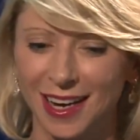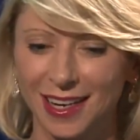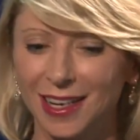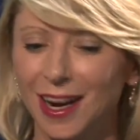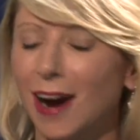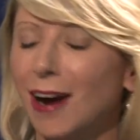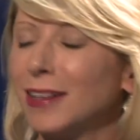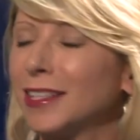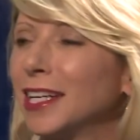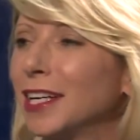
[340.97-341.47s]

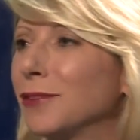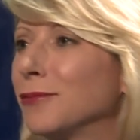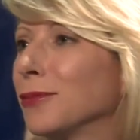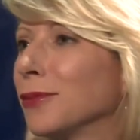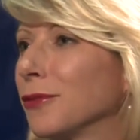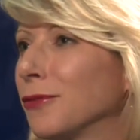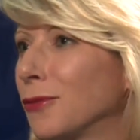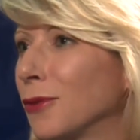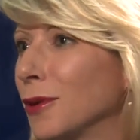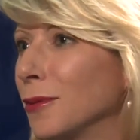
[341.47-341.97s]
cognitive
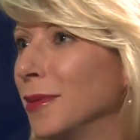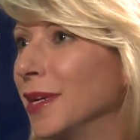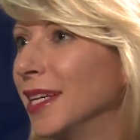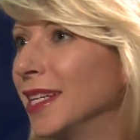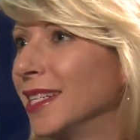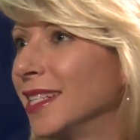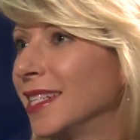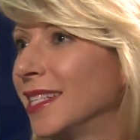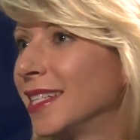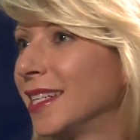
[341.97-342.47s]

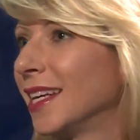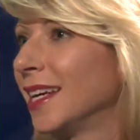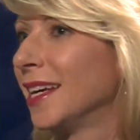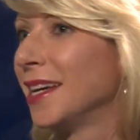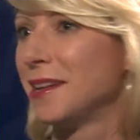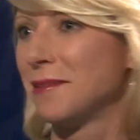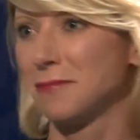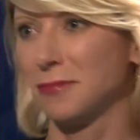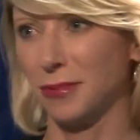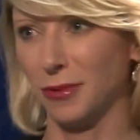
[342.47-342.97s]
performance
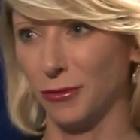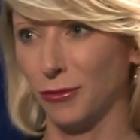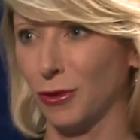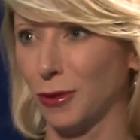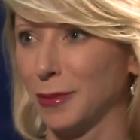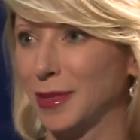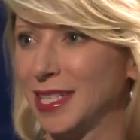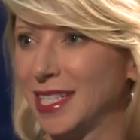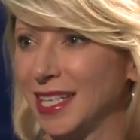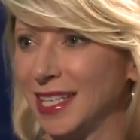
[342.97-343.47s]

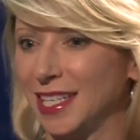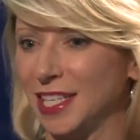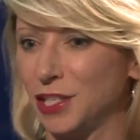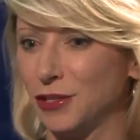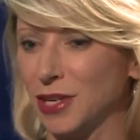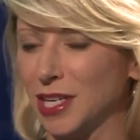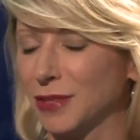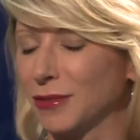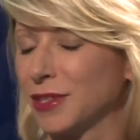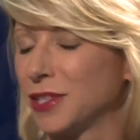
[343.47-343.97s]
in these
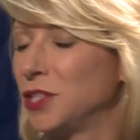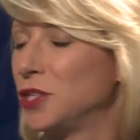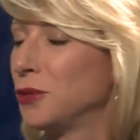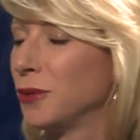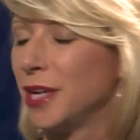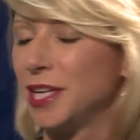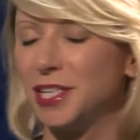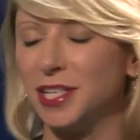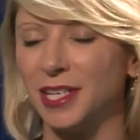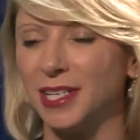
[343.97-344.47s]
stressful
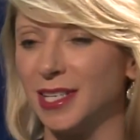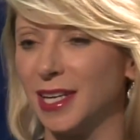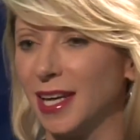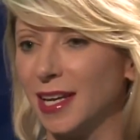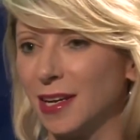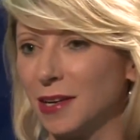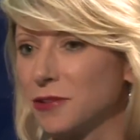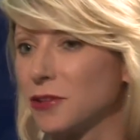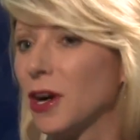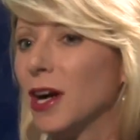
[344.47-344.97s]
situations,
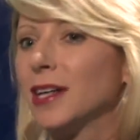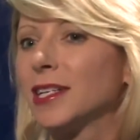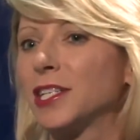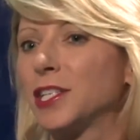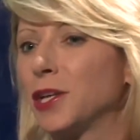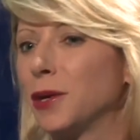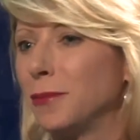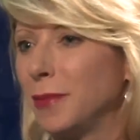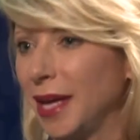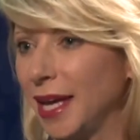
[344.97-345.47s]
and across
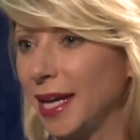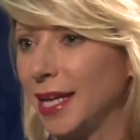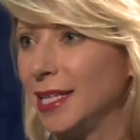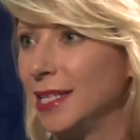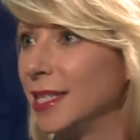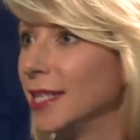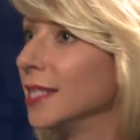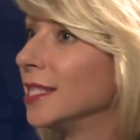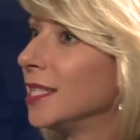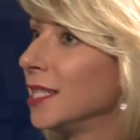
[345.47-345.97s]

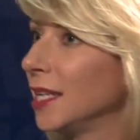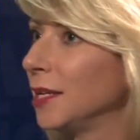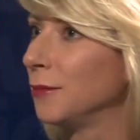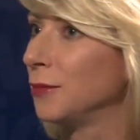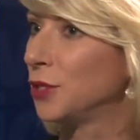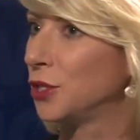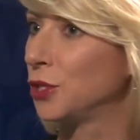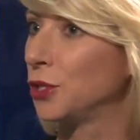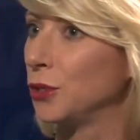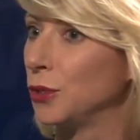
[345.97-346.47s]
domains it
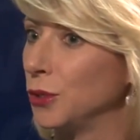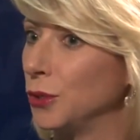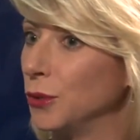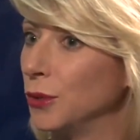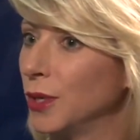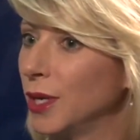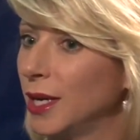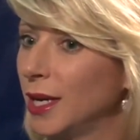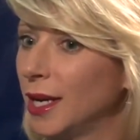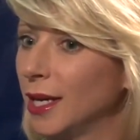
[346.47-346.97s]
seems to